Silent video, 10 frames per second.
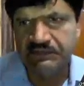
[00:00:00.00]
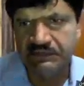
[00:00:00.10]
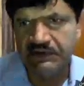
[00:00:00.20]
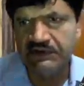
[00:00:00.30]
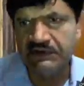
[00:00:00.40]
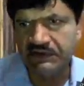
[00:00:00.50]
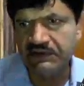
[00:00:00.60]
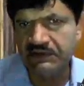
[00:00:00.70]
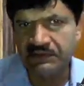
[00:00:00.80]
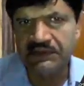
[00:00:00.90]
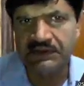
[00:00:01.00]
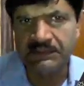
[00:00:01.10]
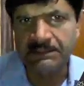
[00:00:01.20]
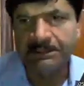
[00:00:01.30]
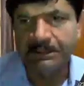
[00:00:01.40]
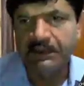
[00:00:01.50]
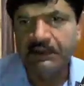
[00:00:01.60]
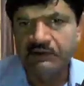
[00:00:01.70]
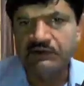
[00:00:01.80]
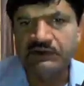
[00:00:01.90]
editor. Okay,
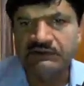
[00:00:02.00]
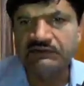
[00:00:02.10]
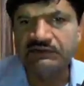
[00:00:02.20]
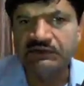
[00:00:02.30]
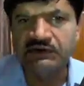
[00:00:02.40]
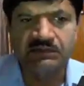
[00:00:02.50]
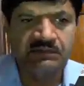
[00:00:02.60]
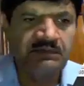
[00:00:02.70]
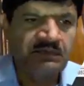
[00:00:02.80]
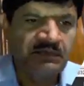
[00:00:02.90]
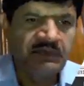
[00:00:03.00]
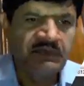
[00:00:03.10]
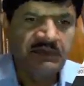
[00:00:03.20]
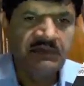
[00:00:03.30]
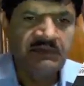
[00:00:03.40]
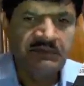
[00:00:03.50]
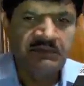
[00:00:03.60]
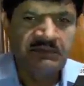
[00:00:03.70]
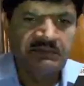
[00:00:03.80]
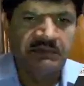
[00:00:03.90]
so this your
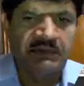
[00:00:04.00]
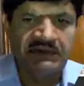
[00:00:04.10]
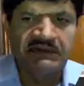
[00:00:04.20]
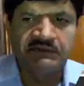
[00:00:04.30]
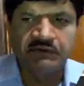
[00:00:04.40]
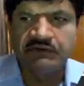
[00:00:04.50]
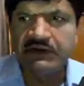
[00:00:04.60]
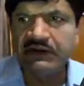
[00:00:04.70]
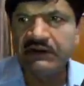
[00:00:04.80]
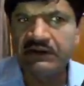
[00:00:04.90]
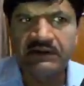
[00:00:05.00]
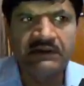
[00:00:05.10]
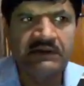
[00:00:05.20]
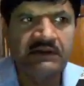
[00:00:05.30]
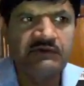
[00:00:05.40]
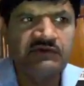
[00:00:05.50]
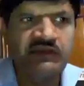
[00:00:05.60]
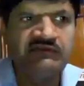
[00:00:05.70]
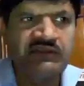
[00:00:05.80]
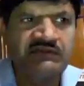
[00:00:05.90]
geometry is over. Now
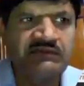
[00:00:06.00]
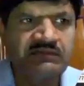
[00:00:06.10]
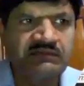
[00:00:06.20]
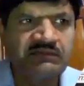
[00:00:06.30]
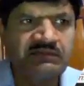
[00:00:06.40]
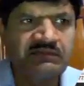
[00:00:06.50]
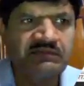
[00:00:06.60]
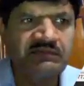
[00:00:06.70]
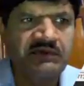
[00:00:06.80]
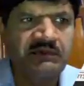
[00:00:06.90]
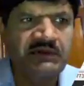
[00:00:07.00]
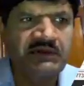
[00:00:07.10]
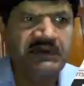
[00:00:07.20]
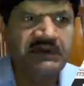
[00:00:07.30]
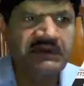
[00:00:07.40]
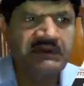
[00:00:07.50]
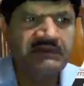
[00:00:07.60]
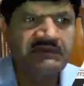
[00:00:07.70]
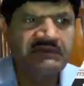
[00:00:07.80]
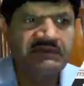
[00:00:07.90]
save this geometry,
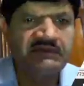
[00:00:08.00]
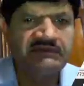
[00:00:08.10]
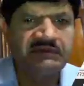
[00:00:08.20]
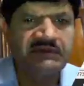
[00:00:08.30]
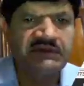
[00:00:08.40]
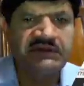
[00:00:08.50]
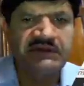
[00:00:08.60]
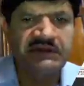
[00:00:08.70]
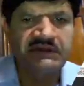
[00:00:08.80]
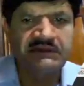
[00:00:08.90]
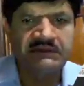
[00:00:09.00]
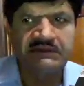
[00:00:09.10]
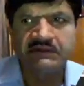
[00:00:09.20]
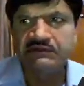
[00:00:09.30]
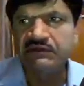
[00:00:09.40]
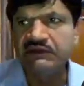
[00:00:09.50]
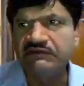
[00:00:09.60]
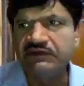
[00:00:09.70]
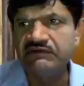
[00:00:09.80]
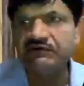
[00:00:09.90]
save geometry data. So I have
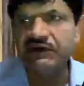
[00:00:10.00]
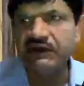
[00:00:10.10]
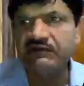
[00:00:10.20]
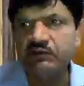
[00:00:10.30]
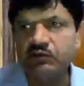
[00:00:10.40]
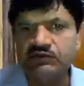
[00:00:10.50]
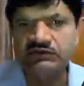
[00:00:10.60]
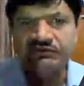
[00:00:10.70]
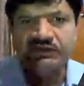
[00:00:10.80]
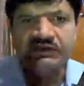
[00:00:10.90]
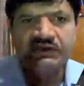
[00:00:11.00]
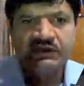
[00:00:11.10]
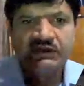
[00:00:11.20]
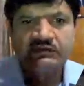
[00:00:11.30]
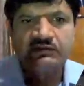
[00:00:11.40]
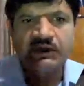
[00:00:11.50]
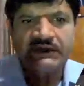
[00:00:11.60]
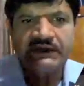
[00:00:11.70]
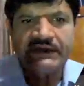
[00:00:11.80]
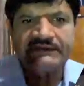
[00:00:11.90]
saved. I'll close one. So my
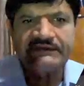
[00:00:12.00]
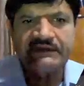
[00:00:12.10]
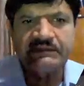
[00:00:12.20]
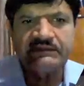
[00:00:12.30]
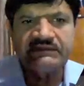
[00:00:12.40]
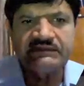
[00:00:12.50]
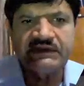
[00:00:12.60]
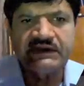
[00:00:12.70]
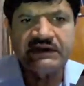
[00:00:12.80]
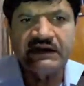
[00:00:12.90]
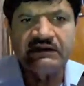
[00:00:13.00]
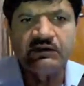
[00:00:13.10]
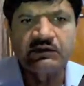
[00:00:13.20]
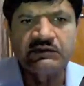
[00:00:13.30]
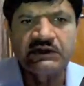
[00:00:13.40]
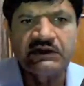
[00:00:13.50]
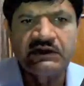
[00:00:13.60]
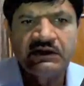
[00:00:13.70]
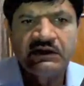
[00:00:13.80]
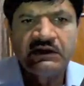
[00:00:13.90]
next step is that I'll go to the
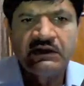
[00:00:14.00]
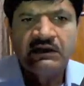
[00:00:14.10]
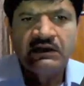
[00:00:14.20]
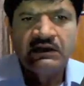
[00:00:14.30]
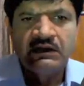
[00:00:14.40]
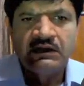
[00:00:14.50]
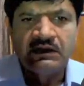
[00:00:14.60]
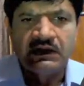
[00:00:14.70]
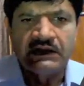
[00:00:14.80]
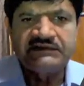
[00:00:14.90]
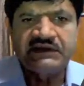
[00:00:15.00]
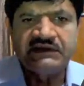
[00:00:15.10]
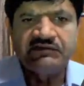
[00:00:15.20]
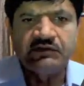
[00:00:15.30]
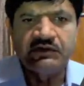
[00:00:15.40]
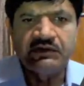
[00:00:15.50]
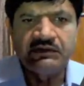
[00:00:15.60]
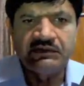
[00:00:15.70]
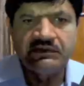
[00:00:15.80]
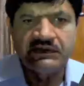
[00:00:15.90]
unsteady flow
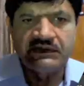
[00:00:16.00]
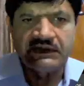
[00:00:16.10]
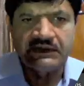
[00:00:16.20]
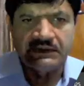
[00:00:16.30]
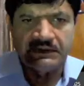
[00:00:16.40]
data